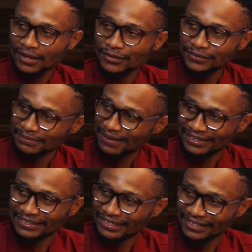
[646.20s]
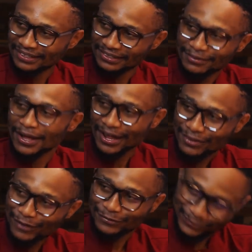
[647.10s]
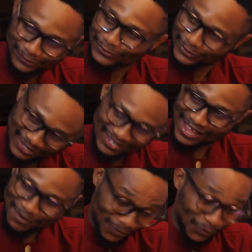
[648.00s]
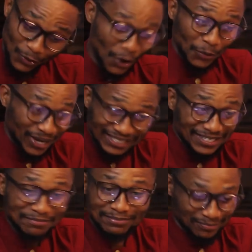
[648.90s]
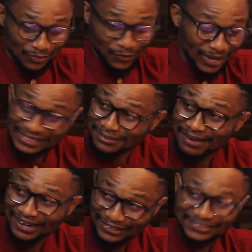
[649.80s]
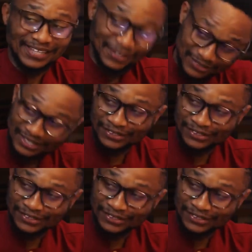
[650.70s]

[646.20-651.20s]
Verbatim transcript: not smiling again. No, you have to. I'm serious. We're getting, we're getting married on Saturday,